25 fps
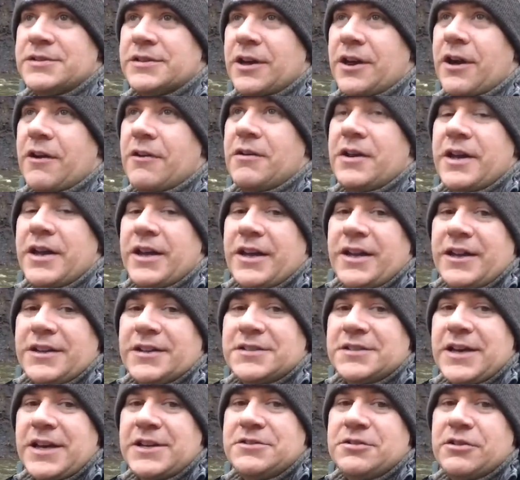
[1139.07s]
So
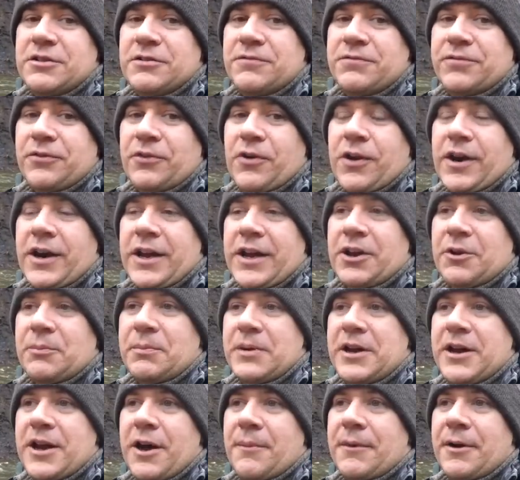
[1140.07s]
stay tuned for it.
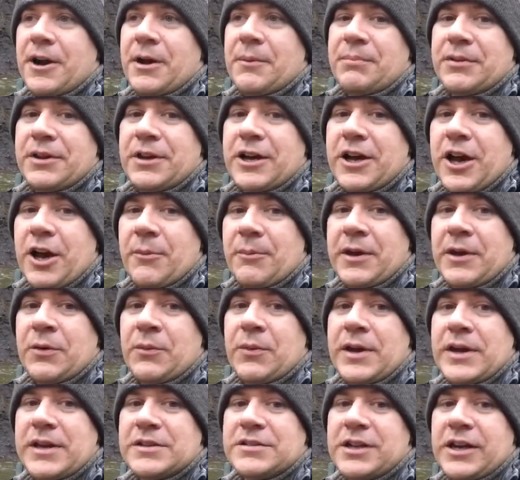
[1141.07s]
be coming up in the coming
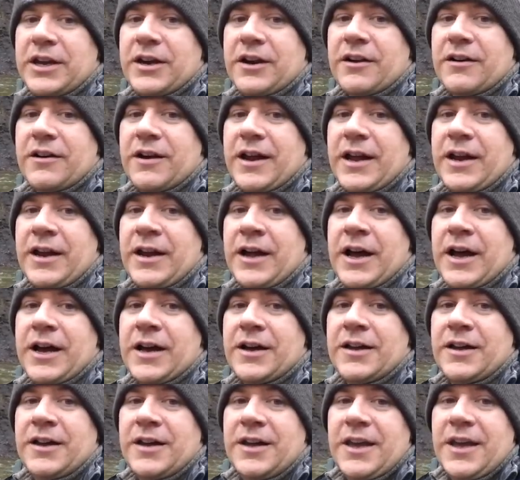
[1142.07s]
weeks here. And uh,
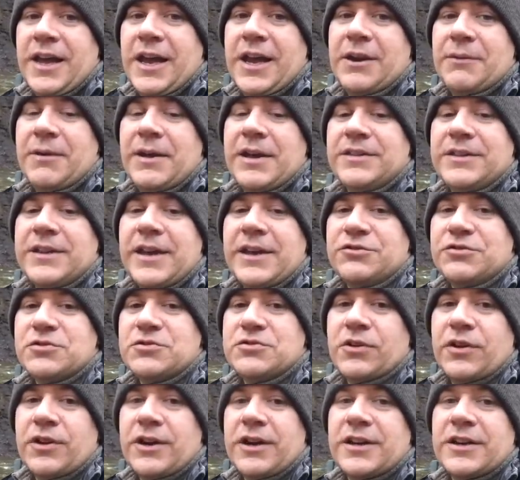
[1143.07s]
anyway, thanks for
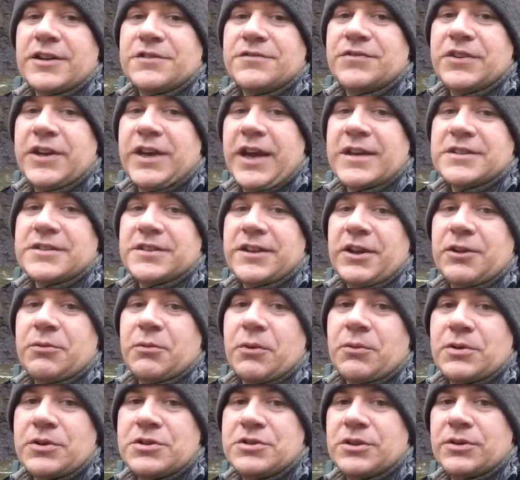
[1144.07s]
joining us. If you guys like
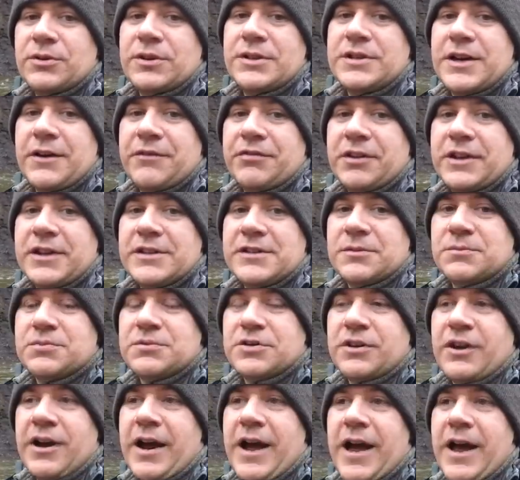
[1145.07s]
what we're doing, definitely
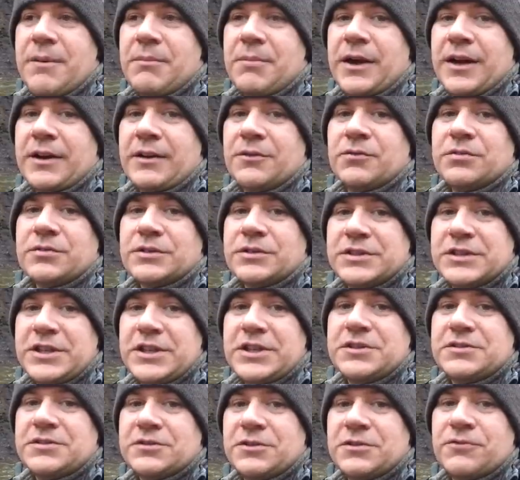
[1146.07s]
subscribe. And we'll see
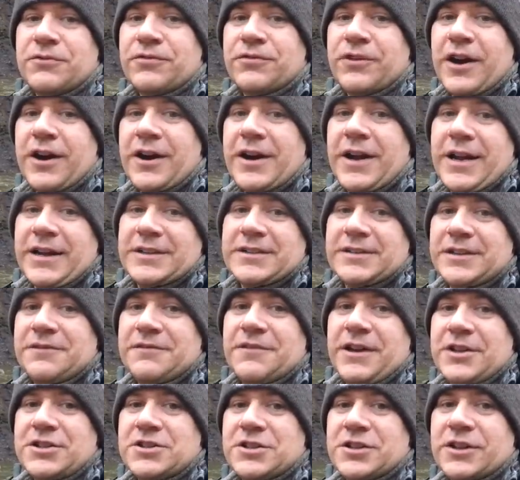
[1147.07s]
you soon for our next
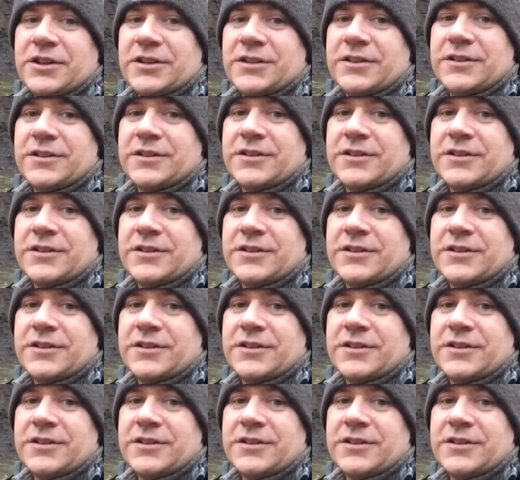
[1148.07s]
adventure.